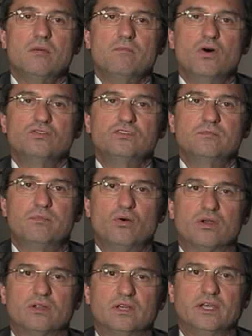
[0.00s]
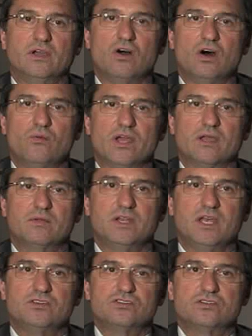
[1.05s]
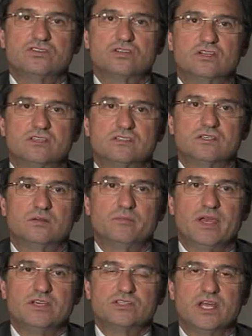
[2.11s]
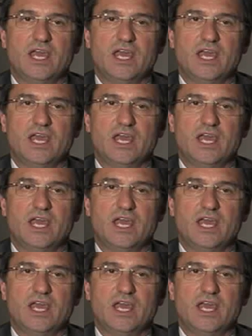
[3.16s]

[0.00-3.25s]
Most importantly, all recommendations should consider patient